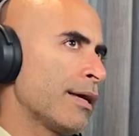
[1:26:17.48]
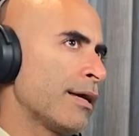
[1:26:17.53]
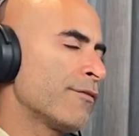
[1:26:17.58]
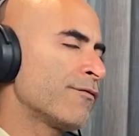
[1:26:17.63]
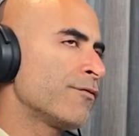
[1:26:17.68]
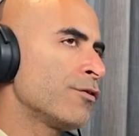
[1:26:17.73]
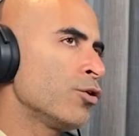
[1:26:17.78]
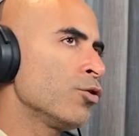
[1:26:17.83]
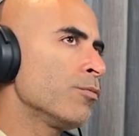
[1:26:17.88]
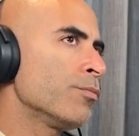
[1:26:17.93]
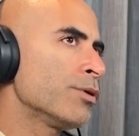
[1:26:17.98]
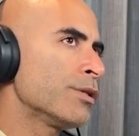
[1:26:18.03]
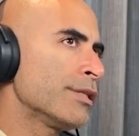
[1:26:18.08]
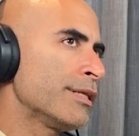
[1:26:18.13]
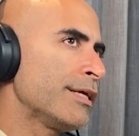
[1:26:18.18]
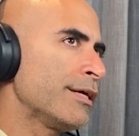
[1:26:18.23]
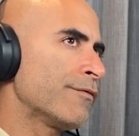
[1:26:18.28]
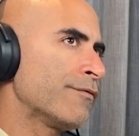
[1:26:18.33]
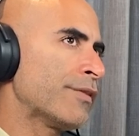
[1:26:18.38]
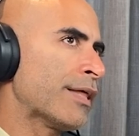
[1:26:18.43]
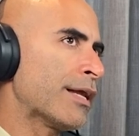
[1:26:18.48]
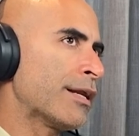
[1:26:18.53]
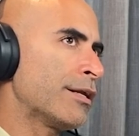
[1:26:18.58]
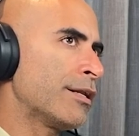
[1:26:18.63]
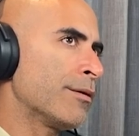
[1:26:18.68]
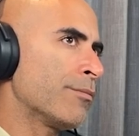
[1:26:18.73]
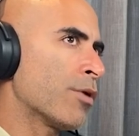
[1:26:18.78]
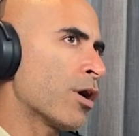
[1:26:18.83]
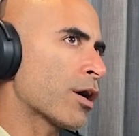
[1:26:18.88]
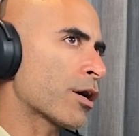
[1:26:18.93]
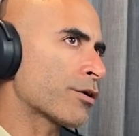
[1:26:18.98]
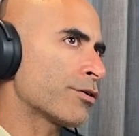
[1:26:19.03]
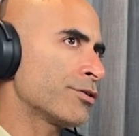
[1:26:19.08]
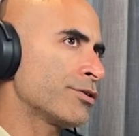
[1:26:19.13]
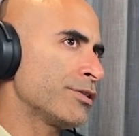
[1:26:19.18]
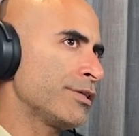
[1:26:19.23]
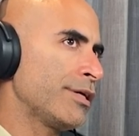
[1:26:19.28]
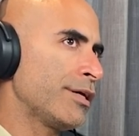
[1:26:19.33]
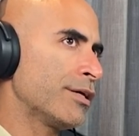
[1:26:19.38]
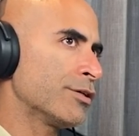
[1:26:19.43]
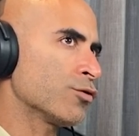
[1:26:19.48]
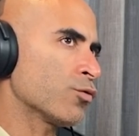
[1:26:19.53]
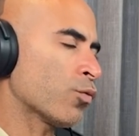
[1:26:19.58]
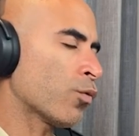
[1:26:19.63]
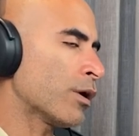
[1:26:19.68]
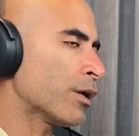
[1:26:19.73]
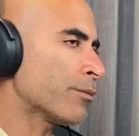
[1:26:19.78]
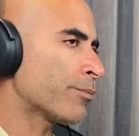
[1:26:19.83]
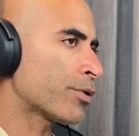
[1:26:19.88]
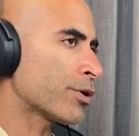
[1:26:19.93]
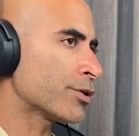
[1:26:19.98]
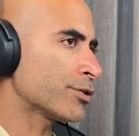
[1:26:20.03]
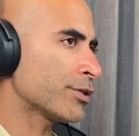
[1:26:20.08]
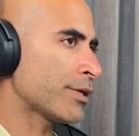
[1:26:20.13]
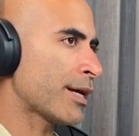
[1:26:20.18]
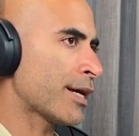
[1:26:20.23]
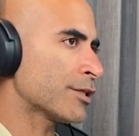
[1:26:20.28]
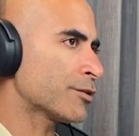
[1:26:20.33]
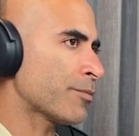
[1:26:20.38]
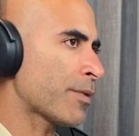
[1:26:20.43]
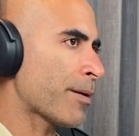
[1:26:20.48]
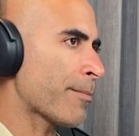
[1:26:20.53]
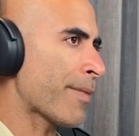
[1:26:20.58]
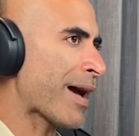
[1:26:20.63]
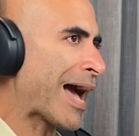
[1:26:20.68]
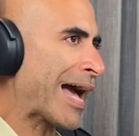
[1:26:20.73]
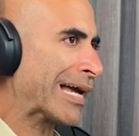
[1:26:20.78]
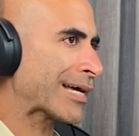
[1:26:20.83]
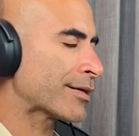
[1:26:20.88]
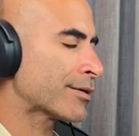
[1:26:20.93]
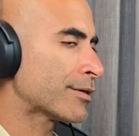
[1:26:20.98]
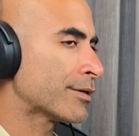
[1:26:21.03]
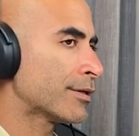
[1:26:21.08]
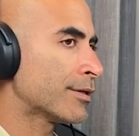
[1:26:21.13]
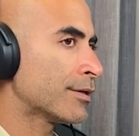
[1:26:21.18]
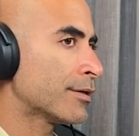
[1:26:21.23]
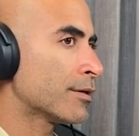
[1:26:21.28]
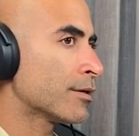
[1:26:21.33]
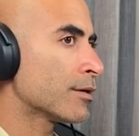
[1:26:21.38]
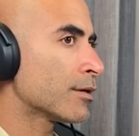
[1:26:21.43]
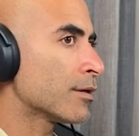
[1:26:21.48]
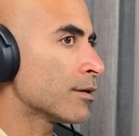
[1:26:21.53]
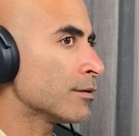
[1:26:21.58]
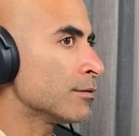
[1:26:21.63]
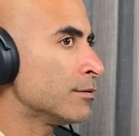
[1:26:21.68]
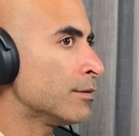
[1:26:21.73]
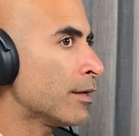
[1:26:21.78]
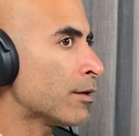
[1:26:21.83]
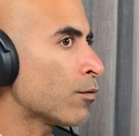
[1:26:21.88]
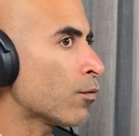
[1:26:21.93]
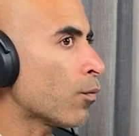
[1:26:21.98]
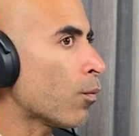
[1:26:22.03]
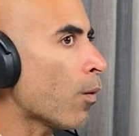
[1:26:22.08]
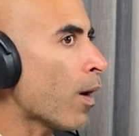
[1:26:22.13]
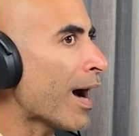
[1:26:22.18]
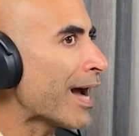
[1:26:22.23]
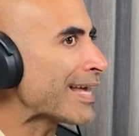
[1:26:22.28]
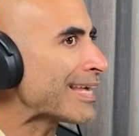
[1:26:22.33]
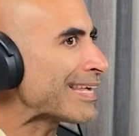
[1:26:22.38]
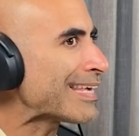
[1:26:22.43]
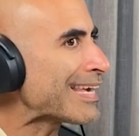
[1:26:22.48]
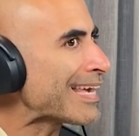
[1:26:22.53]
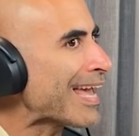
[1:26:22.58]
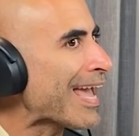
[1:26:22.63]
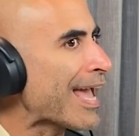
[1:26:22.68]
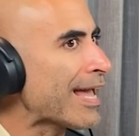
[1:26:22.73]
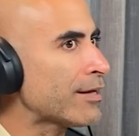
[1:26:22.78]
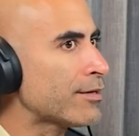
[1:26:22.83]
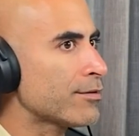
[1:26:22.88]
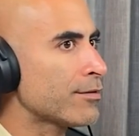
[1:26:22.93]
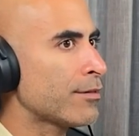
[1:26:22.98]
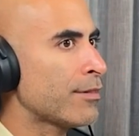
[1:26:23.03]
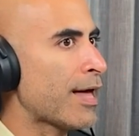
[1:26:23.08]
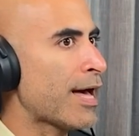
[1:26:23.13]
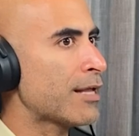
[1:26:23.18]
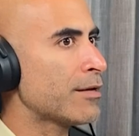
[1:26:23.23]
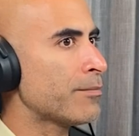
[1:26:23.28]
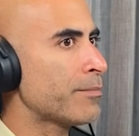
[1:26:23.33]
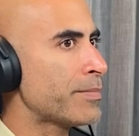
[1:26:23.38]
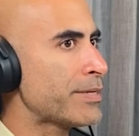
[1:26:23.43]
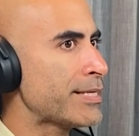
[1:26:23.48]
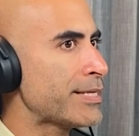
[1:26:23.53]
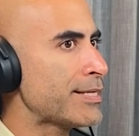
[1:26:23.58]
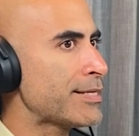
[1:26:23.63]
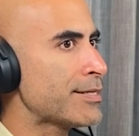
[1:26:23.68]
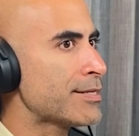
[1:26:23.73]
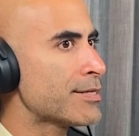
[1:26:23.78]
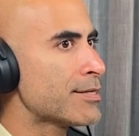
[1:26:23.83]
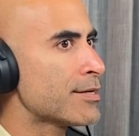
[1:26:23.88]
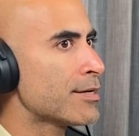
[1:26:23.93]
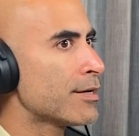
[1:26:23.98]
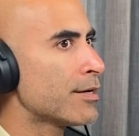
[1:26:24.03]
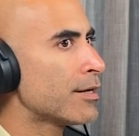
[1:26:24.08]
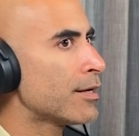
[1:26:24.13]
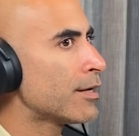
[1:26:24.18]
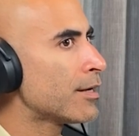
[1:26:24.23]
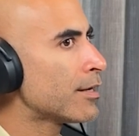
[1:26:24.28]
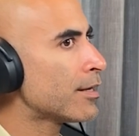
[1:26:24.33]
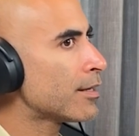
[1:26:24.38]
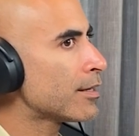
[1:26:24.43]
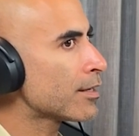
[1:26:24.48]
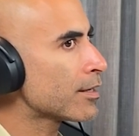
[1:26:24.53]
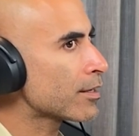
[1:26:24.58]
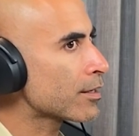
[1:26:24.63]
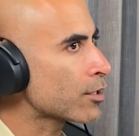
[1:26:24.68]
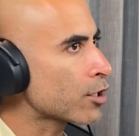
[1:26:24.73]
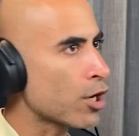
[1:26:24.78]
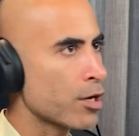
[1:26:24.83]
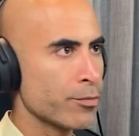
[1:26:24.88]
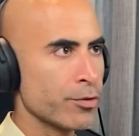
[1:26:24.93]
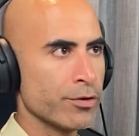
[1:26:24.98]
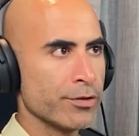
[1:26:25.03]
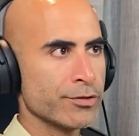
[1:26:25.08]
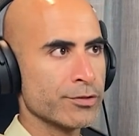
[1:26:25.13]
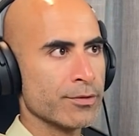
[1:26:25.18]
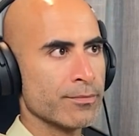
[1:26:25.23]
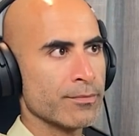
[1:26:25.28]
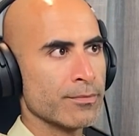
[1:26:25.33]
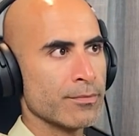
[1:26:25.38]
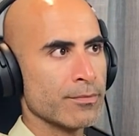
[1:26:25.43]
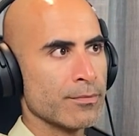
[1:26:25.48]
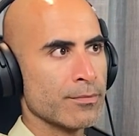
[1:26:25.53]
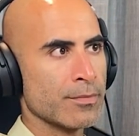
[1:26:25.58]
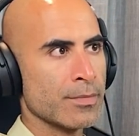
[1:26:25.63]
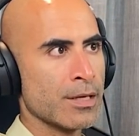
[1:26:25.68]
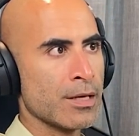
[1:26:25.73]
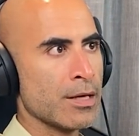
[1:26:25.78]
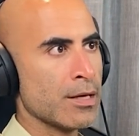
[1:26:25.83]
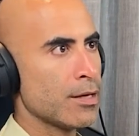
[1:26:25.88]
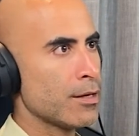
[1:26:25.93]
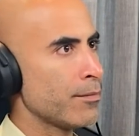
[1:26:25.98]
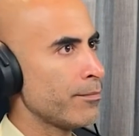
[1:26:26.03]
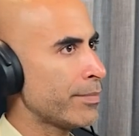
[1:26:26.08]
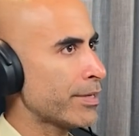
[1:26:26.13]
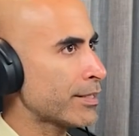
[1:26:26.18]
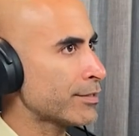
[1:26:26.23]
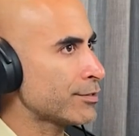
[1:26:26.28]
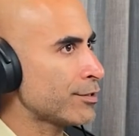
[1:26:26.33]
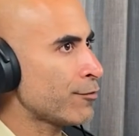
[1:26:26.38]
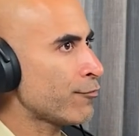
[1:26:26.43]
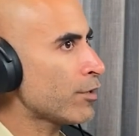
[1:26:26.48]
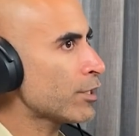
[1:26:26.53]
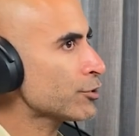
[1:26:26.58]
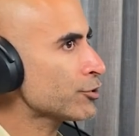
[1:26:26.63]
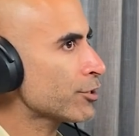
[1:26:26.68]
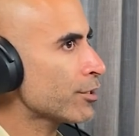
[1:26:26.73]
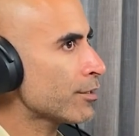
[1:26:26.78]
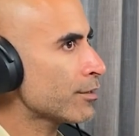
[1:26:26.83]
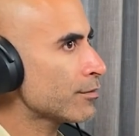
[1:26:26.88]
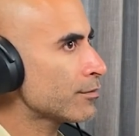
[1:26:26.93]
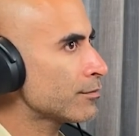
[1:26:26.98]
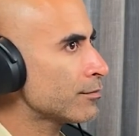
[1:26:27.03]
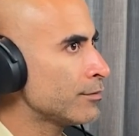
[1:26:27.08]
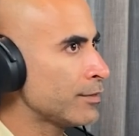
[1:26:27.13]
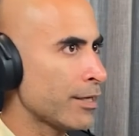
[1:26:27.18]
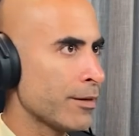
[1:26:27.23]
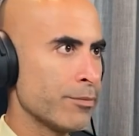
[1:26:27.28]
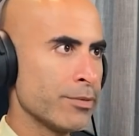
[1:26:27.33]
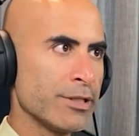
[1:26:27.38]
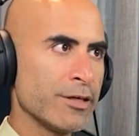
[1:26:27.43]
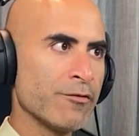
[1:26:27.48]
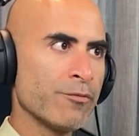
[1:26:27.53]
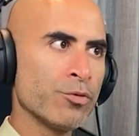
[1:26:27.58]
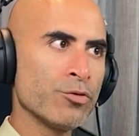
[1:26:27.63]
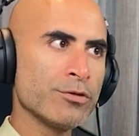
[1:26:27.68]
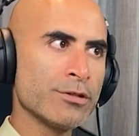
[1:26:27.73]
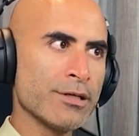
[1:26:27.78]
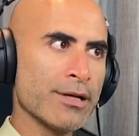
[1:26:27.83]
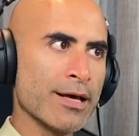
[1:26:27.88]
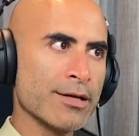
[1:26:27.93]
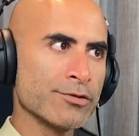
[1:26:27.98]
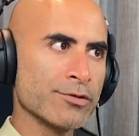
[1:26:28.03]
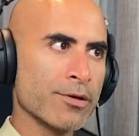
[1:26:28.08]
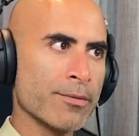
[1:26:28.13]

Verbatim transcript: if you believe that a democracy is one person has my back, then why can't that be communism? Because in Russia, they believe Putin has